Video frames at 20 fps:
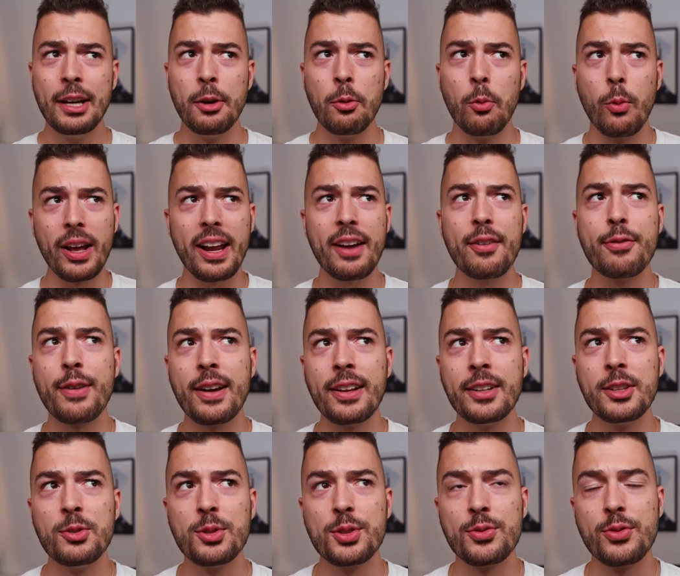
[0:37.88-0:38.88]
what I
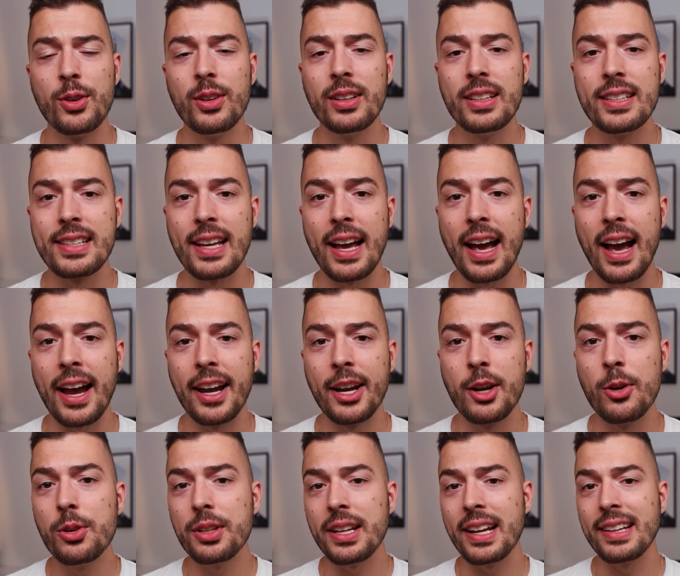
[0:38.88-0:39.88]
found useful is I
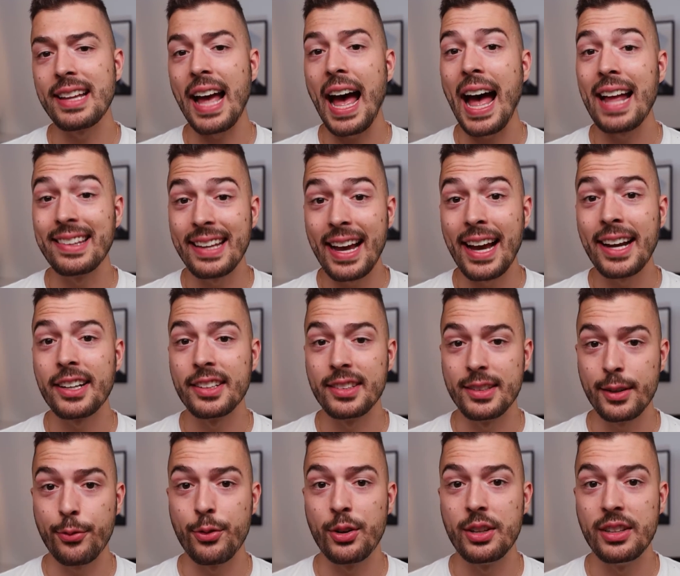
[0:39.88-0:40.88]
go to attack a
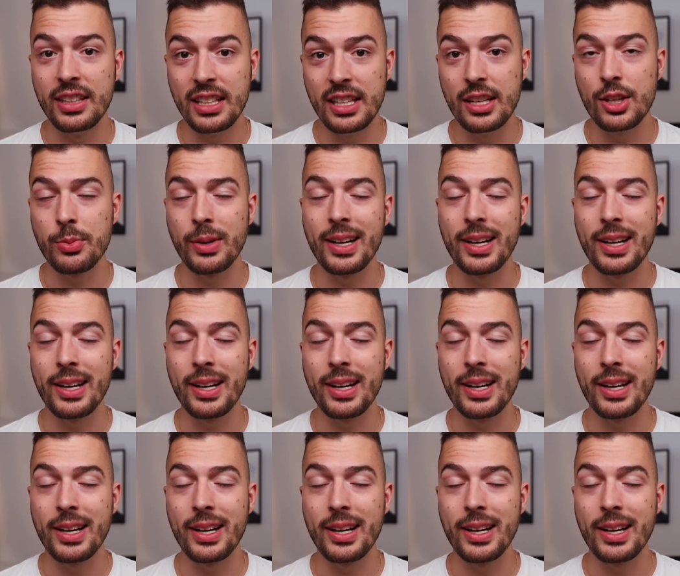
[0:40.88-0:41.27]
different niche.